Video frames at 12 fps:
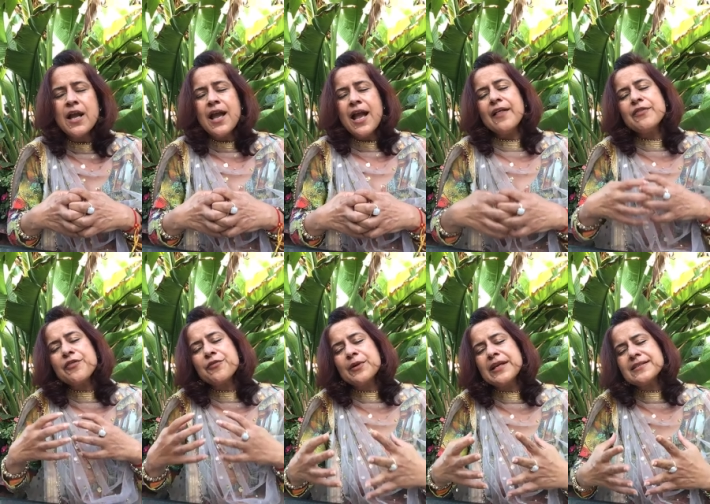And the
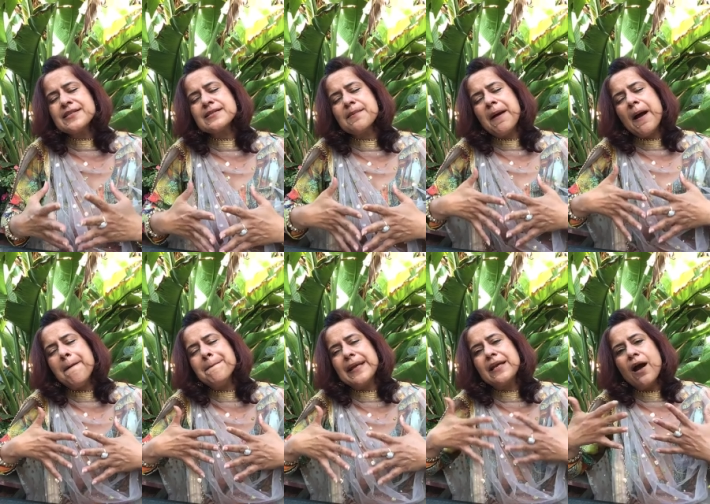3s is about
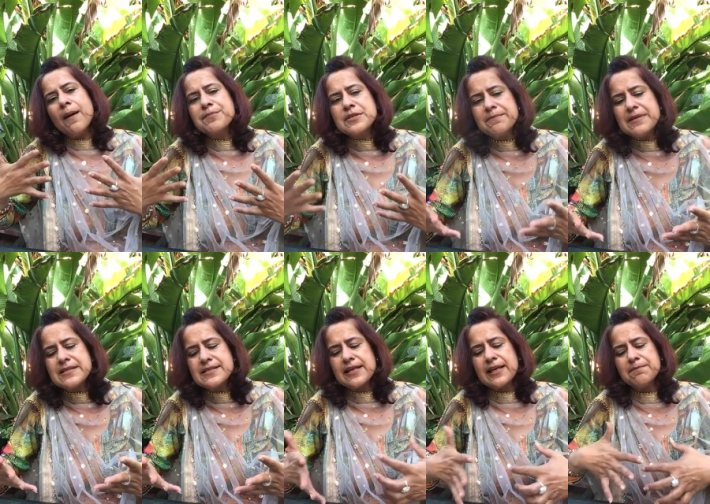being
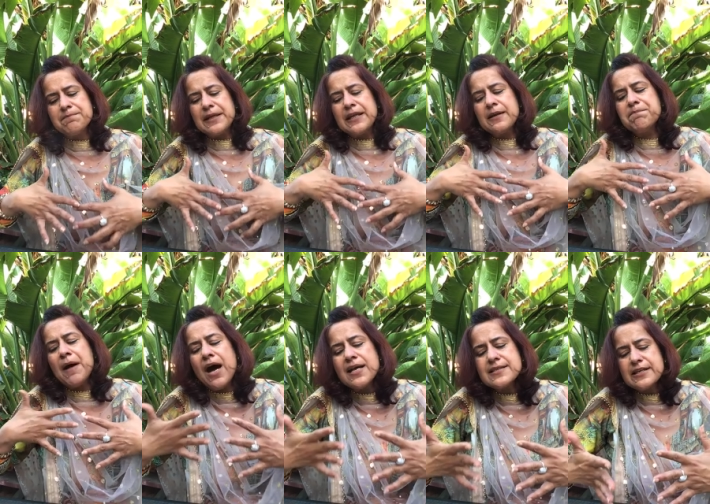optimistic and being
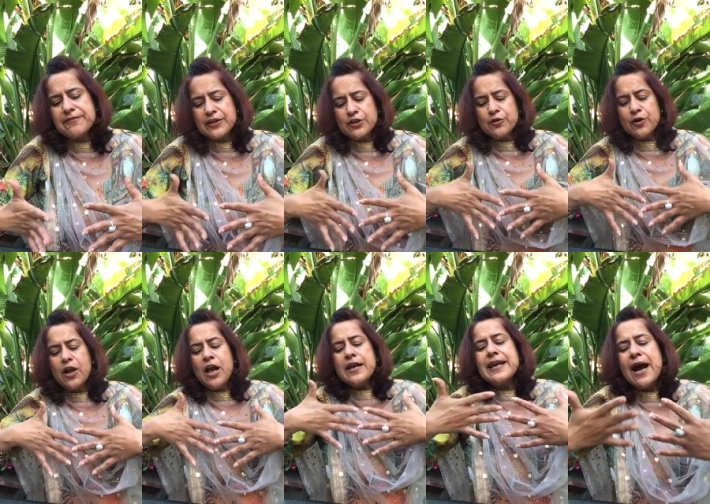positive, and you're
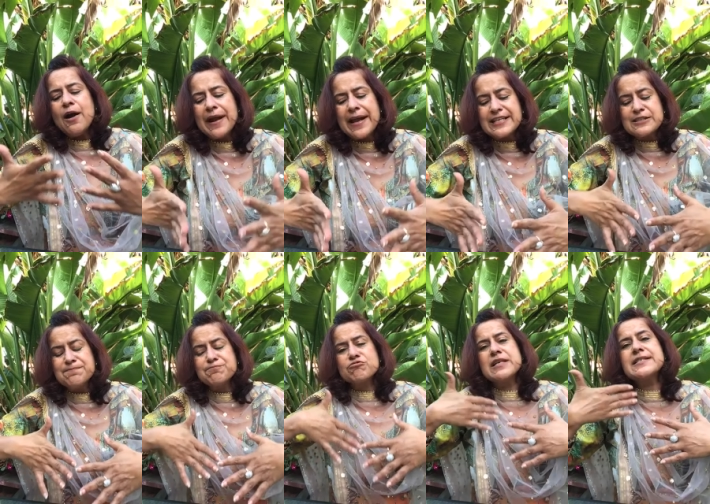now
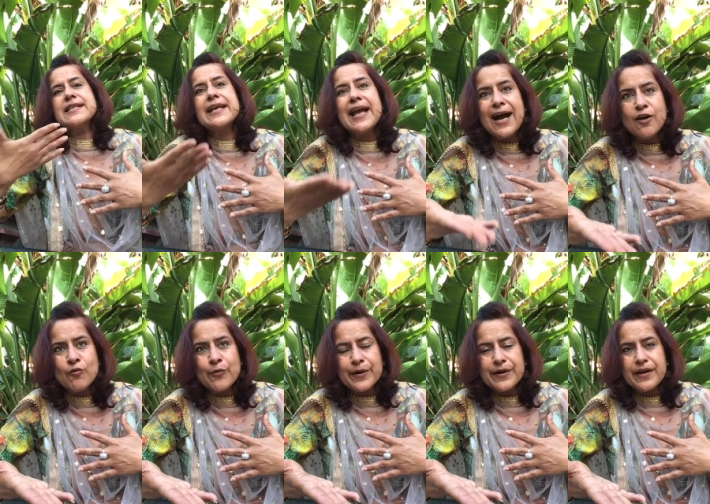expressing
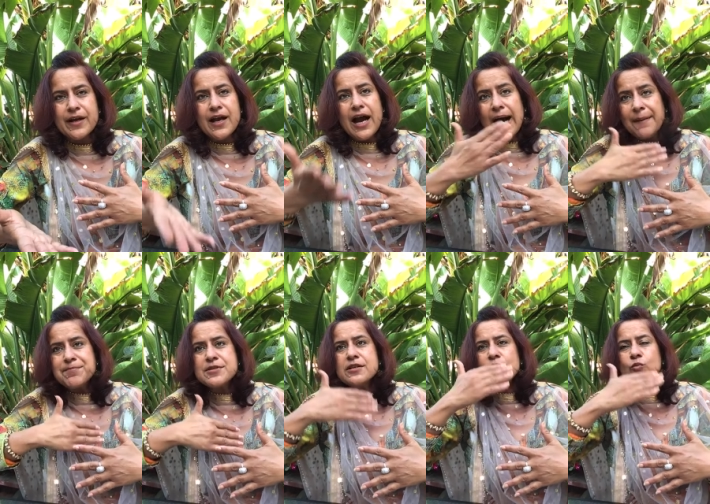outward. Up
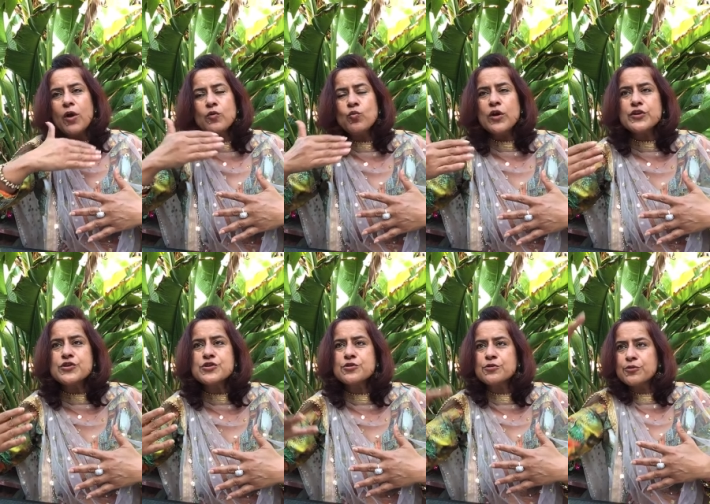till
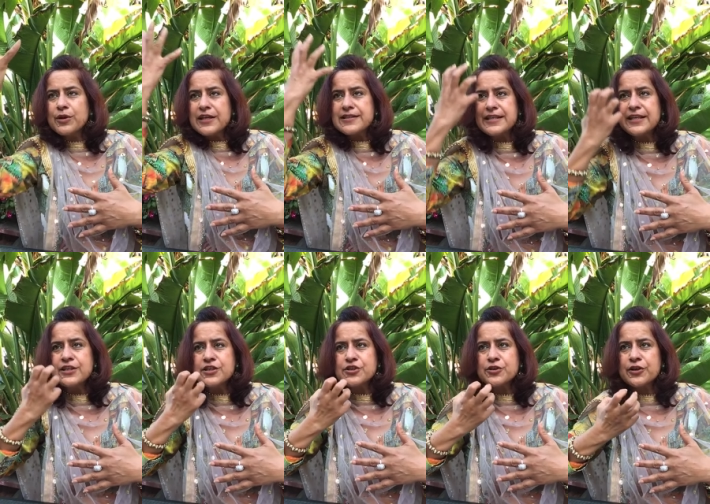112, it's
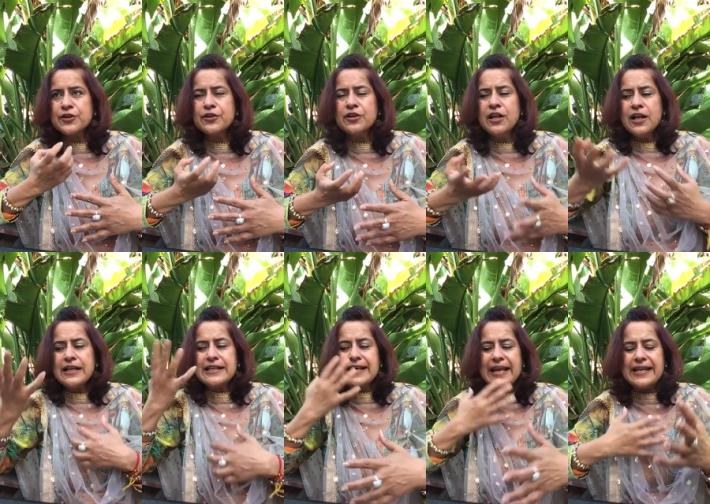internal,
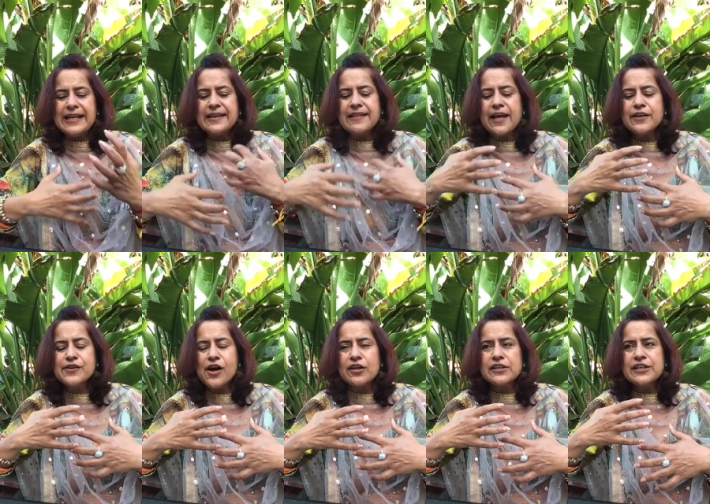gaining that
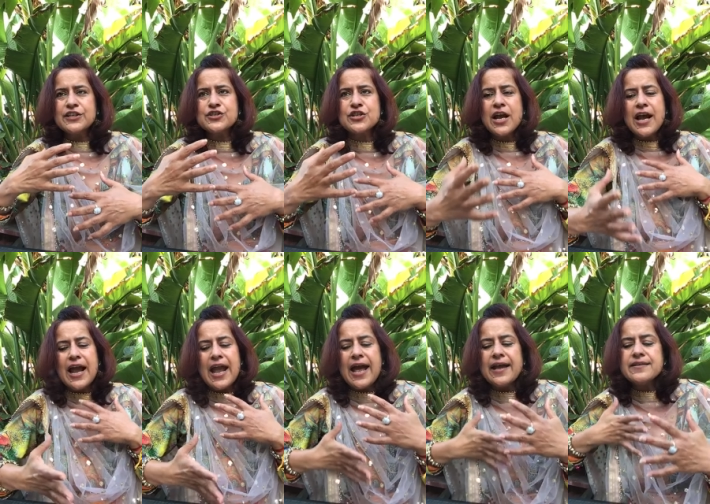knowledge,
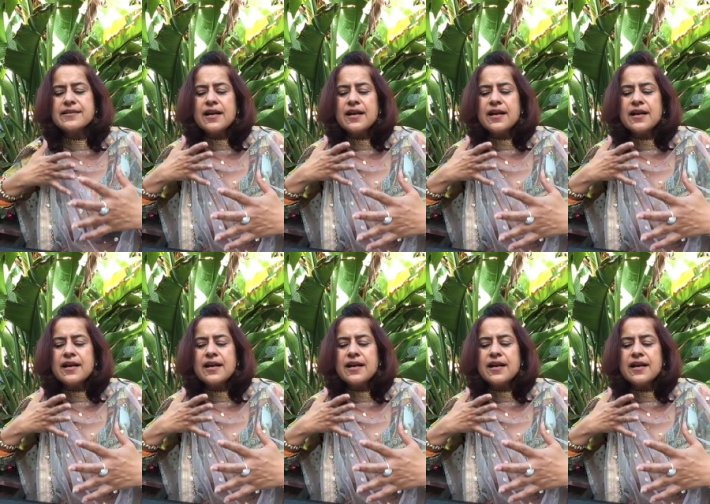and